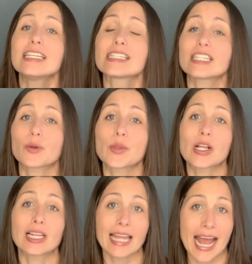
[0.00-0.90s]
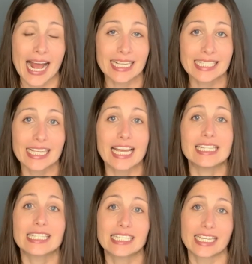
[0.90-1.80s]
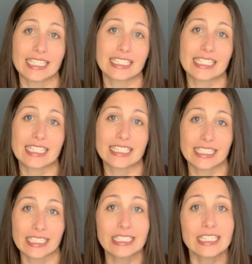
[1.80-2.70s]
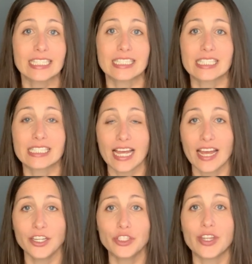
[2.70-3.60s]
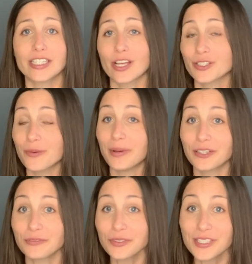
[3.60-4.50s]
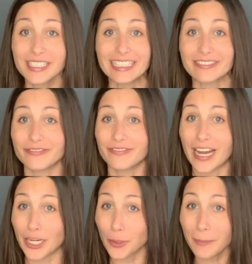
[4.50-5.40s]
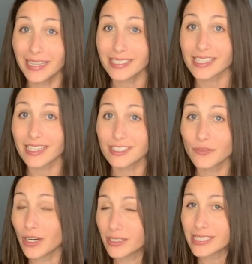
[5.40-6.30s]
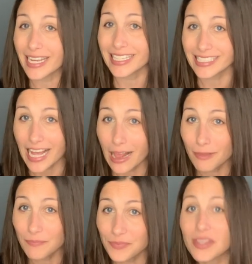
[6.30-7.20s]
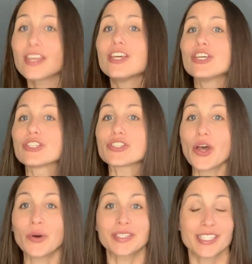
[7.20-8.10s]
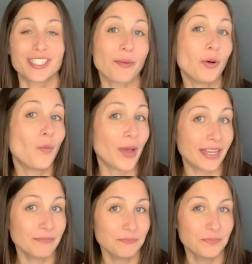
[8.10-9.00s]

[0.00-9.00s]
Stick with glass and stainless steel instead. That's also better for the environment as far as I can tell. So it's a double win.